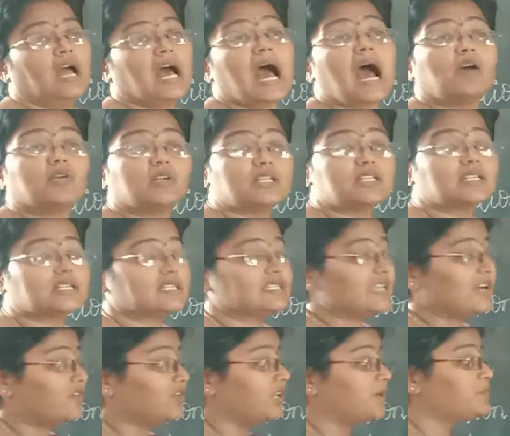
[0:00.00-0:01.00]
How does it
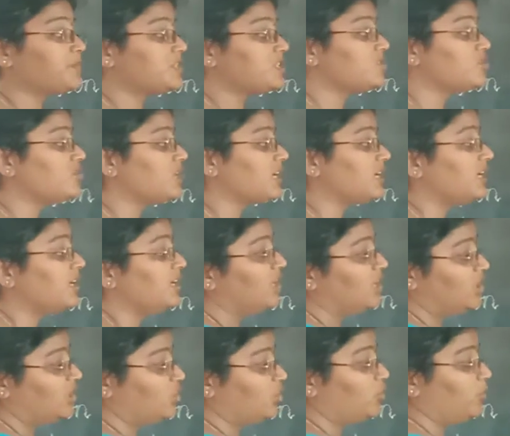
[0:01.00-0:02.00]
develops into
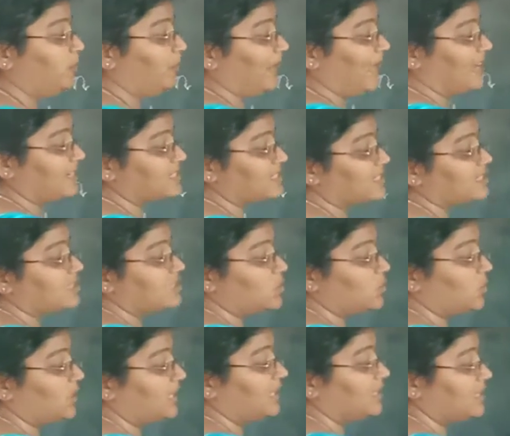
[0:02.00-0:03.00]
a new plant? So
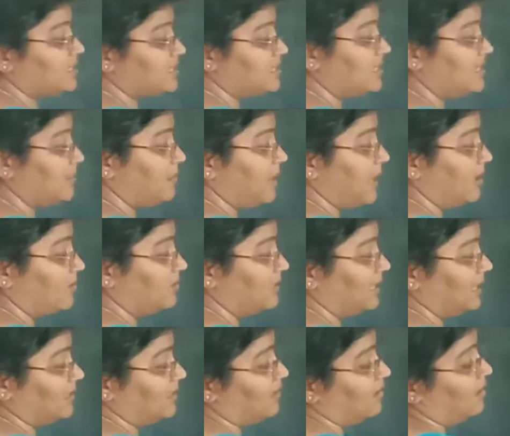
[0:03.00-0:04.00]
let us see about
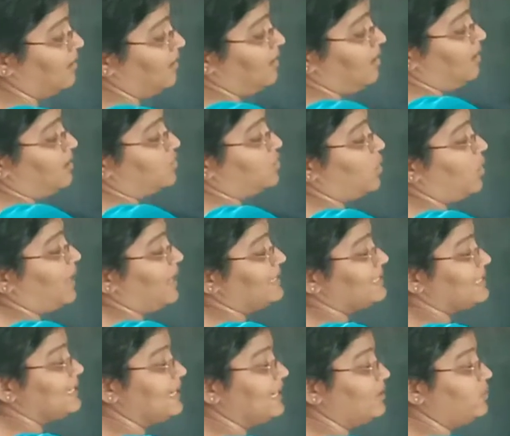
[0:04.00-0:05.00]
that. So a
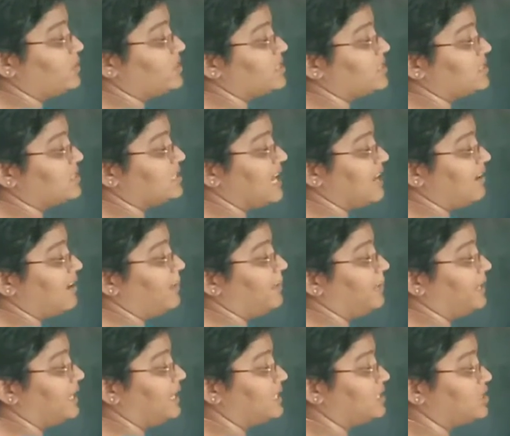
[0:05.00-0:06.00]
seed which is
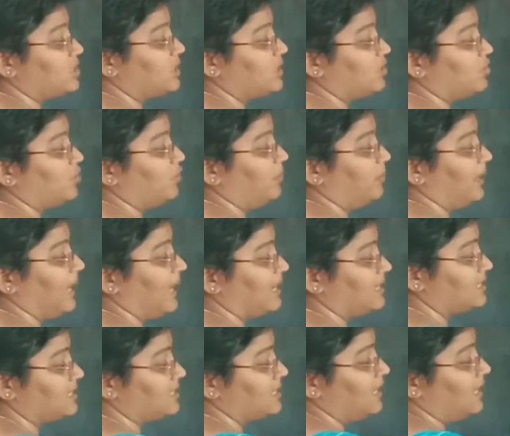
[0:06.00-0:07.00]
developing into a new
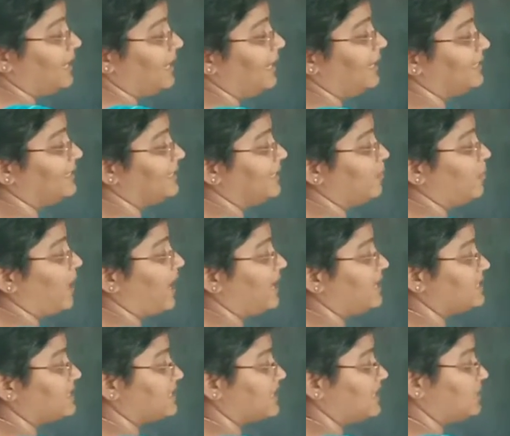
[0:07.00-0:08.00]
plant, it
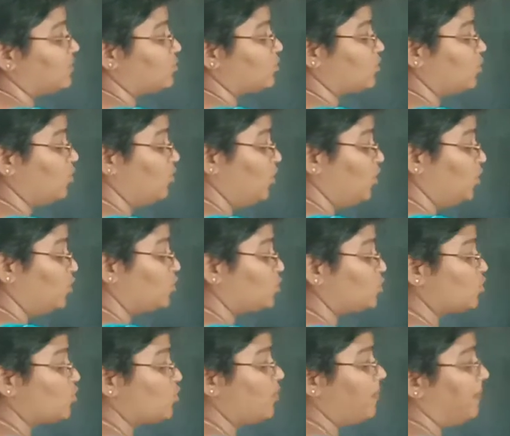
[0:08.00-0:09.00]
divides into
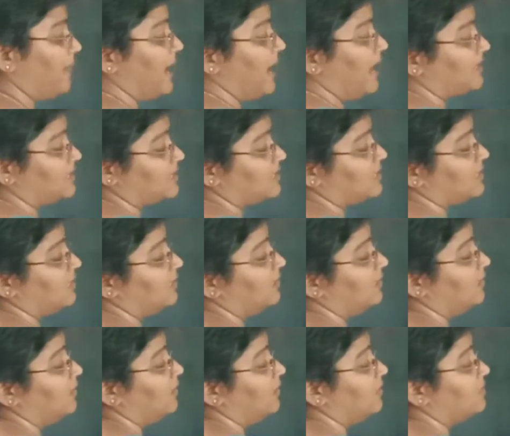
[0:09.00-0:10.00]
two parts,
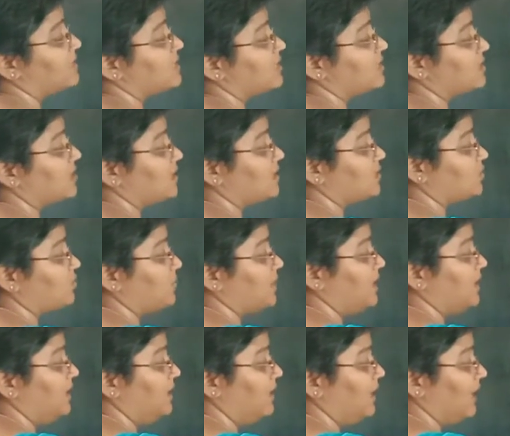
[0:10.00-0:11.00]
which is said to
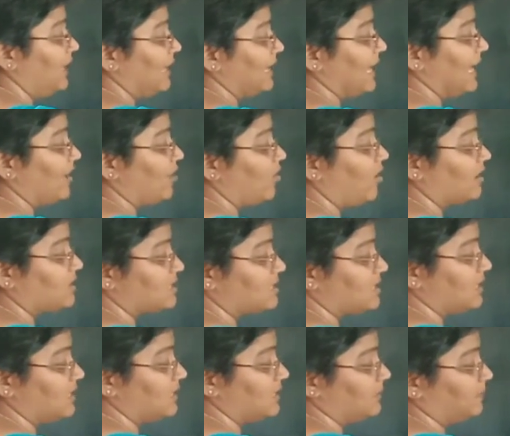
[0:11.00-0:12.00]
be a dicot
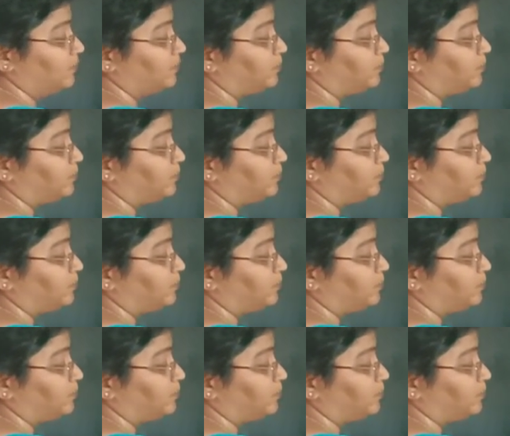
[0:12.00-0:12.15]
seed.